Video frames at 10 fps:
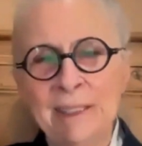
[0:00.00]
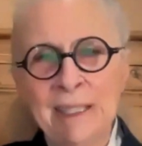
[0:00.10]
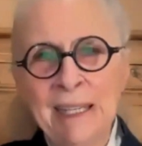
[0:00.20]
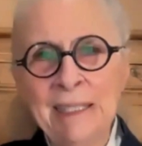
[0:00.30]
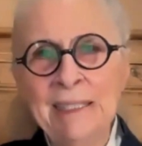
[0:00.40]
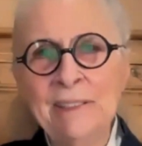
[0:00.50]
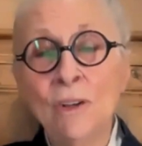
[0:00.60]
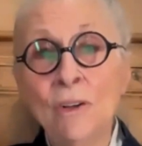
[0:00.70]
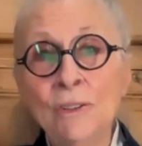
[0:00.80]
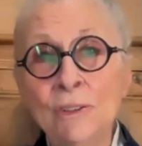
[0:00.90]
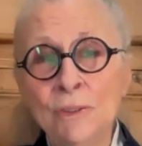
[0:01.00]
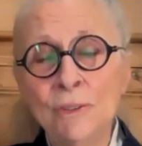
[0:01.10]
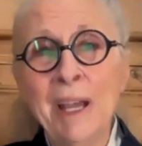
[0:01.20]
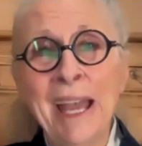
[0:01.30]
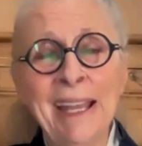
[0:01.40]
and it's also
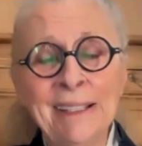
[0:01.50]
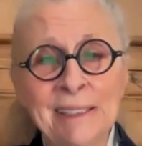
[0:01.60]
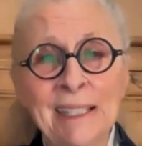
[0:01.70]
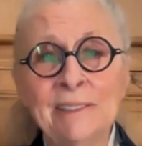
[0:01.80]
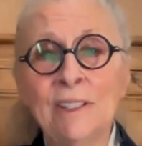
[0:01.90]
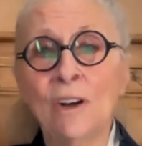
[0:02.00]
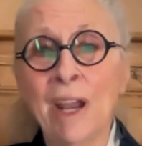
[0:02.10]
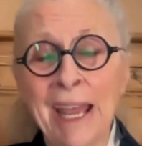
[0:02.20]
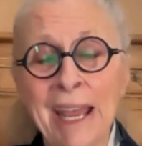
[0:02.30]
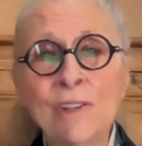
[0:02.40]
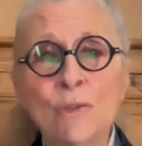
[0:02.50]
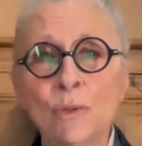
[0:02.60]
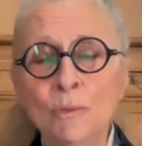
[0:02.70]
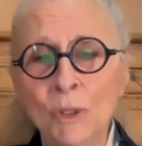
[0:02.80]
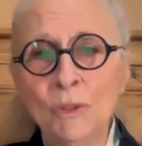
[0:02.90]
to access our
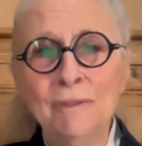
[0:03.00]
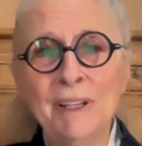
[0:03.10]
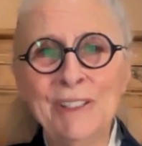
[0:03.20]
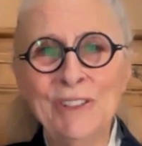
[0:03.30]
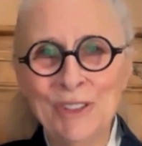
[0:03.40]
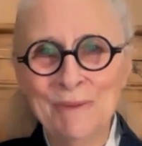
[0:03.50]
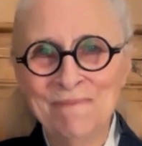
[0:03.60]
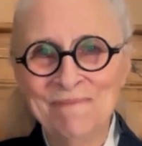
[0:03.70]
actual motivation.